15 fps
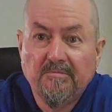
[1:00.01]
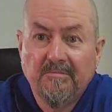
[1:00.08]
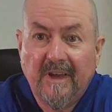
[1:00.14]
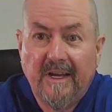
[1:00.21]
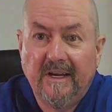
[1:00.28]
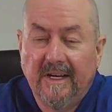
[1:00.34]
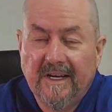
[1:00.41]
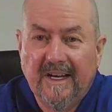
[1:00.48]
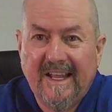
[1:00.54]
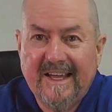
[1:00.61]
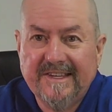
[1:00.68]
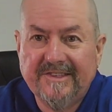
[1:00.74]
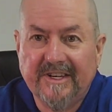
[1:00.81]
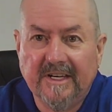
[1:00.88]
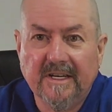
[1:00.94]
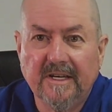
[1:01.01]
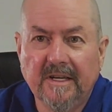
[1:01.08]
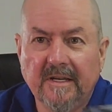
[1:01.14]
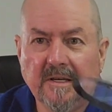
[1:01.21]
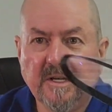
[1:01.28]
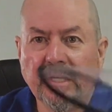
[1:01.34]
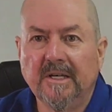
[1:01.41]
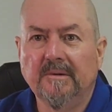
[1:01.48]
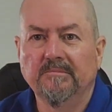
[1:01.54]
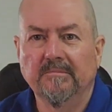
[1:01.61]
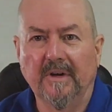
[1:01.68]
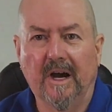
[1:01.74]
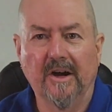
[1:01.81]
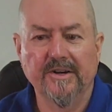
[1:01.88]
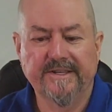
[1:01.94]
in a classic
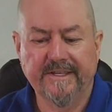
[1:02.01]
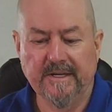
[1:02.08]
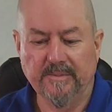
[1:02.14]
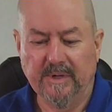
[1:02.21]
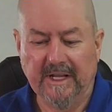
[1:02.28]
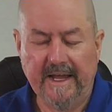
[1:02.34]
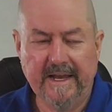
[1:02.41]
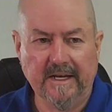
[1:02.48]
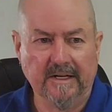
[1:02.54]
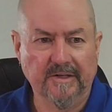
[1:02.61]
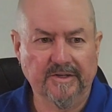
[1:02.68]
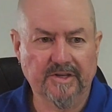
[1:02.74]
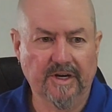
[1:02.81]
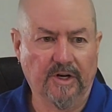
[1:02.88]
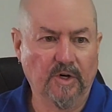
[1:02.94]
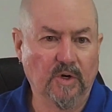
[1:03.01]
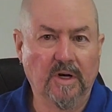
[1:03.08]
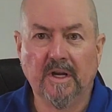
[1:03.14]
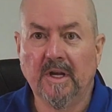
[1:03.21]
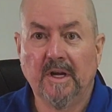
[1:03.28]
RC plane. So